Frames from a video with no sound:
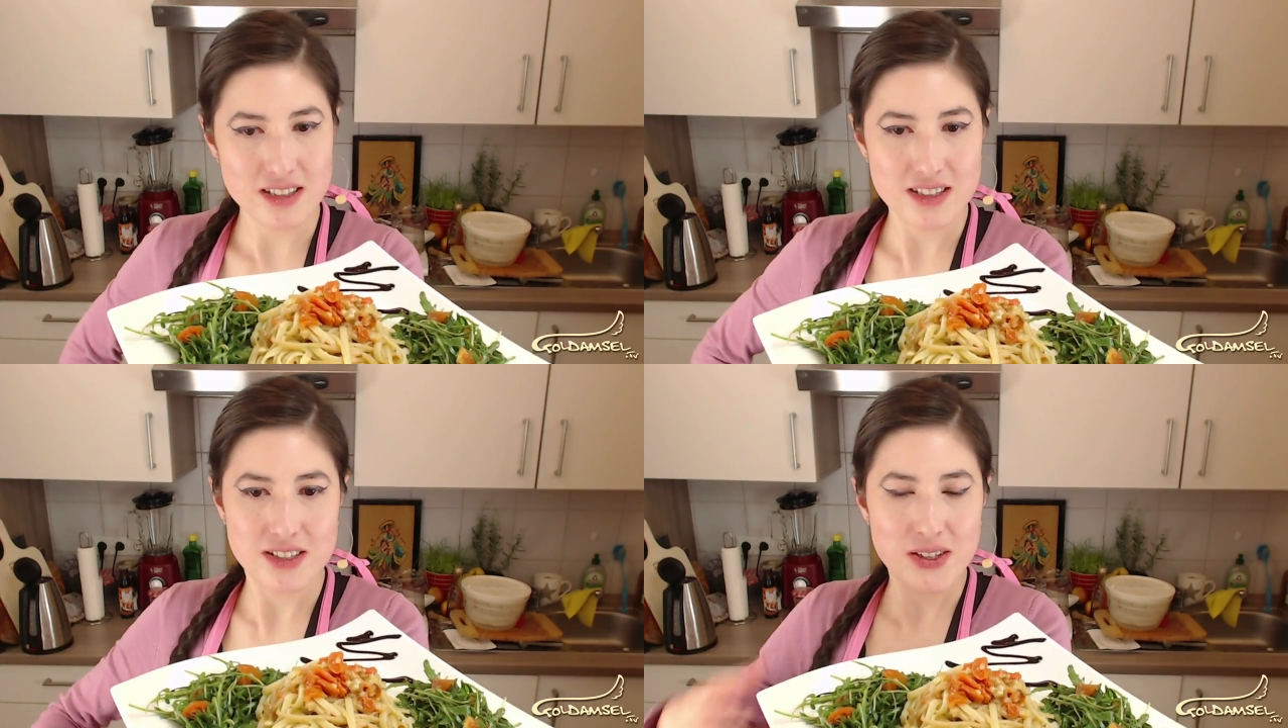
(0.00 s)

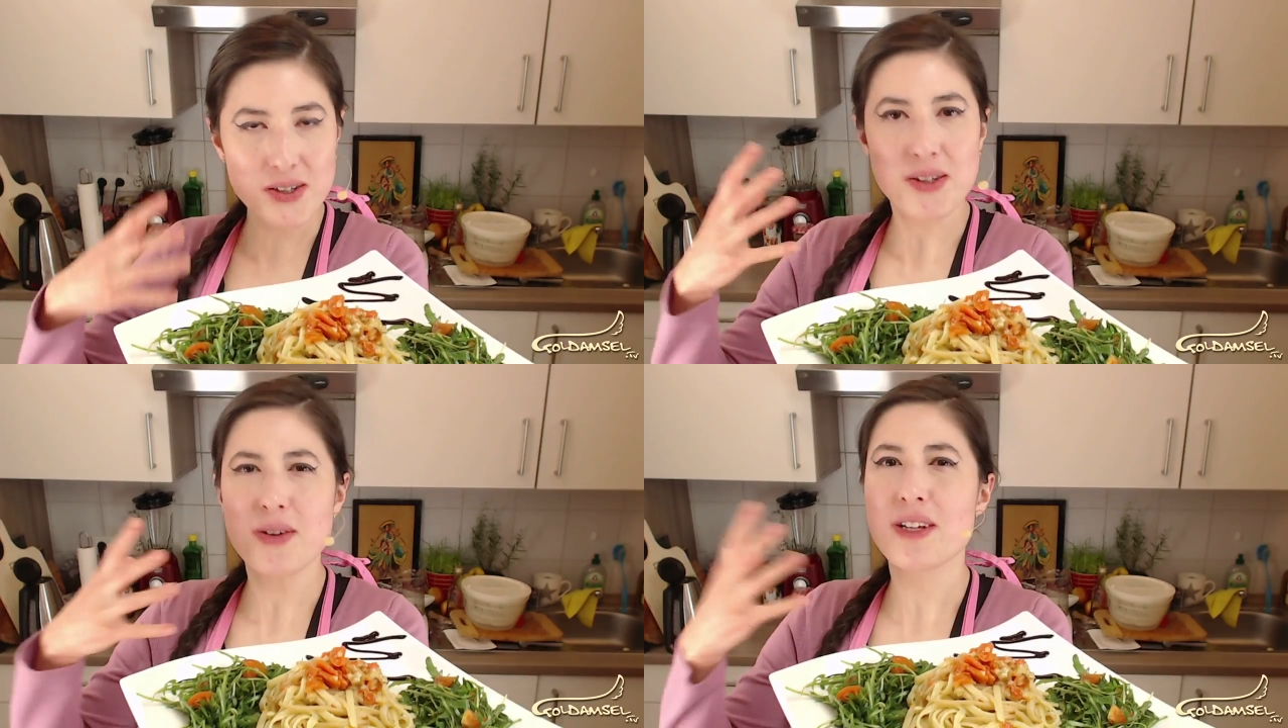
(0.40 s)
Do you
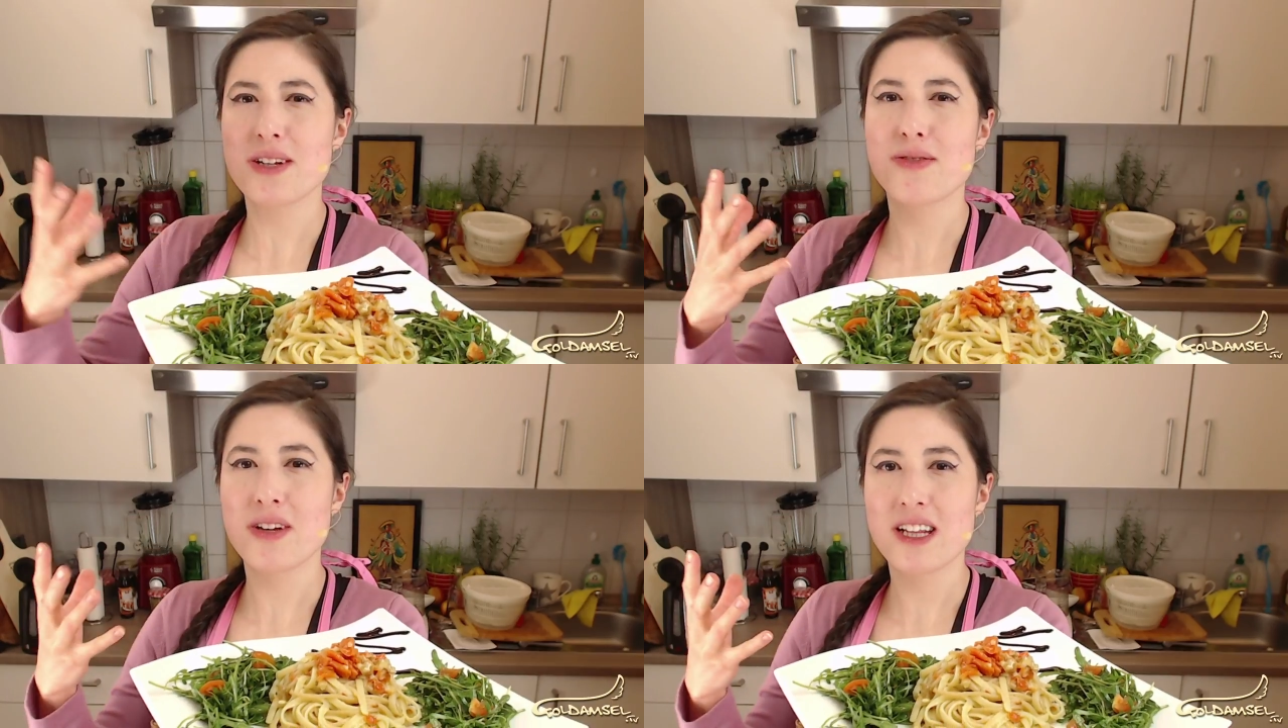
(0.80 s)
know that
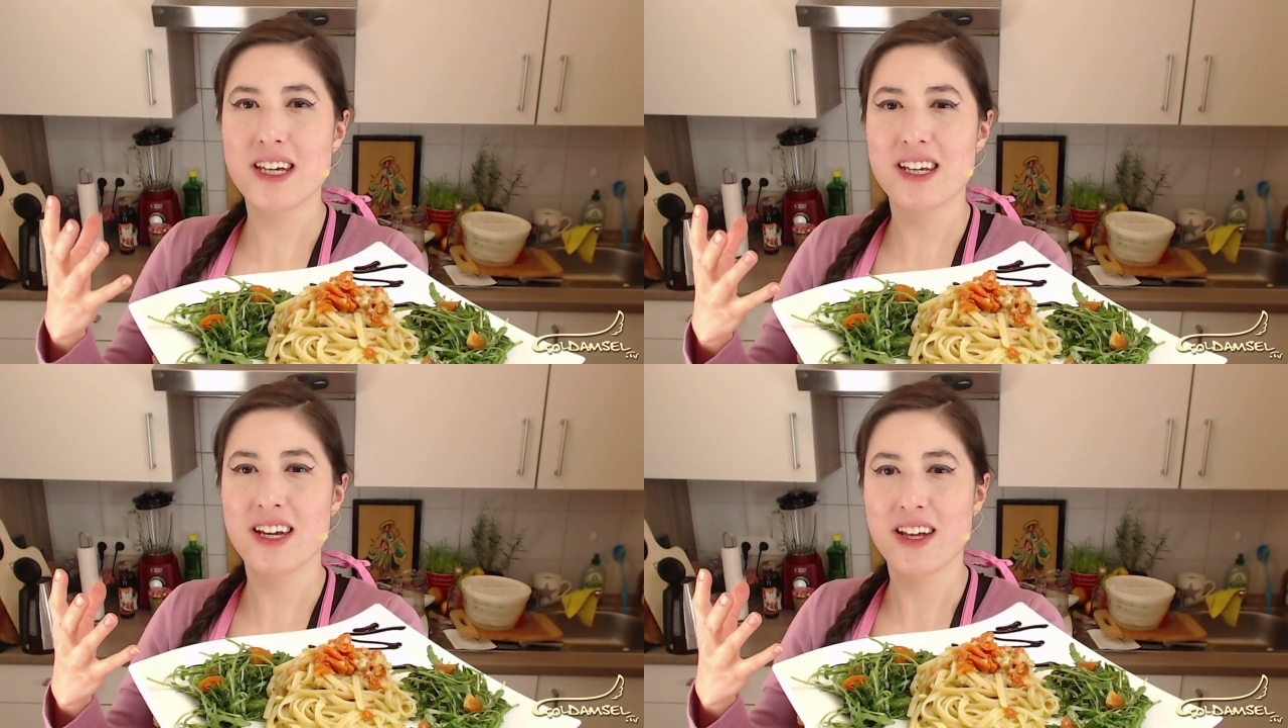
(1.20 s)
feeling?
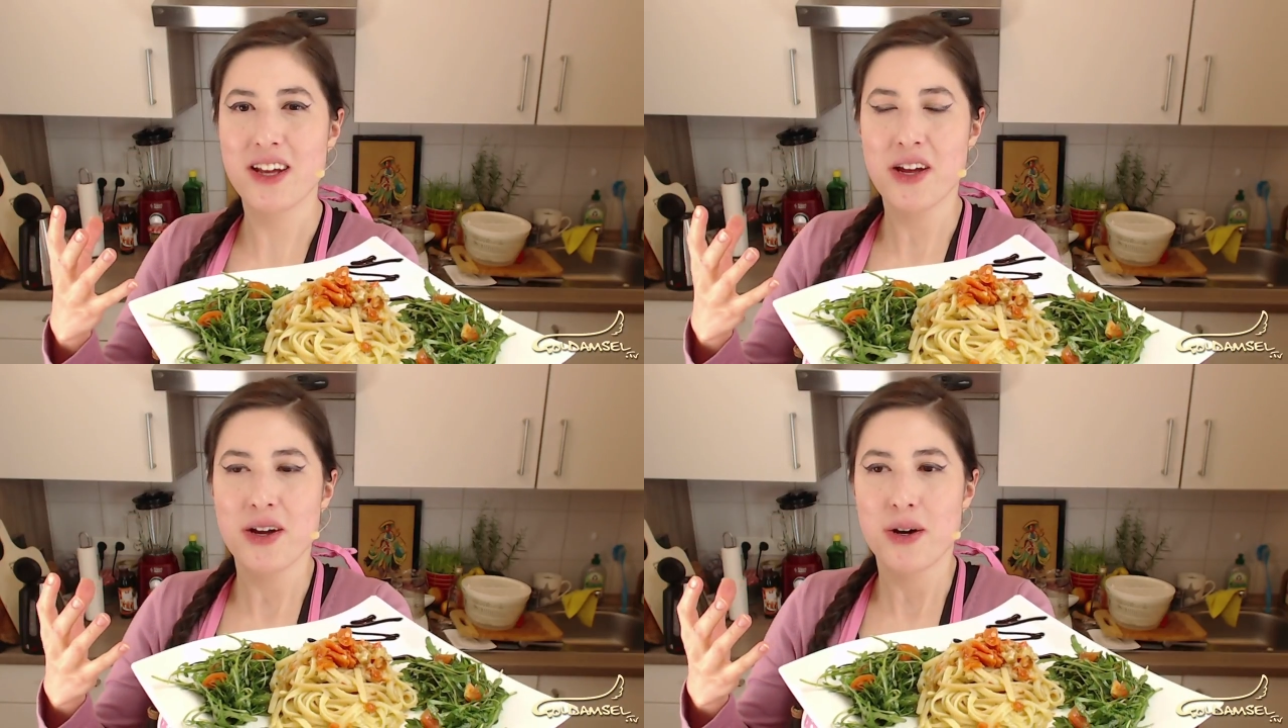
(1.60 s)

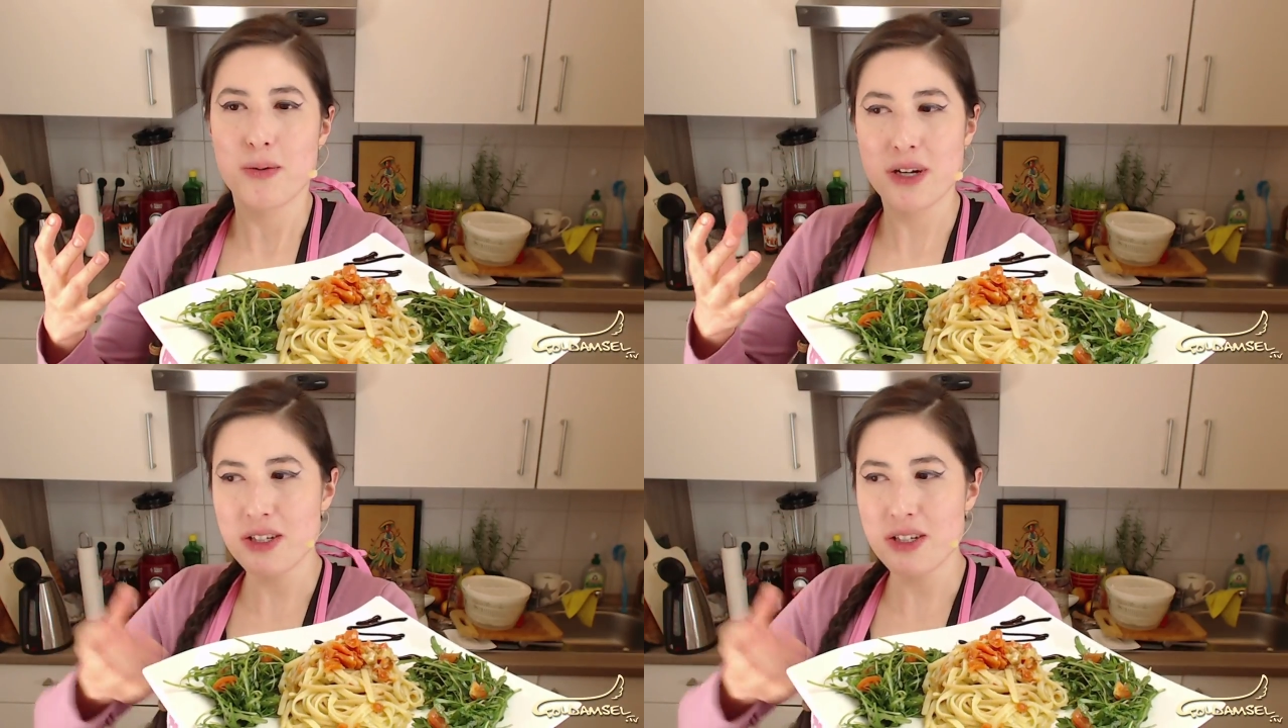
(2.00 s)
when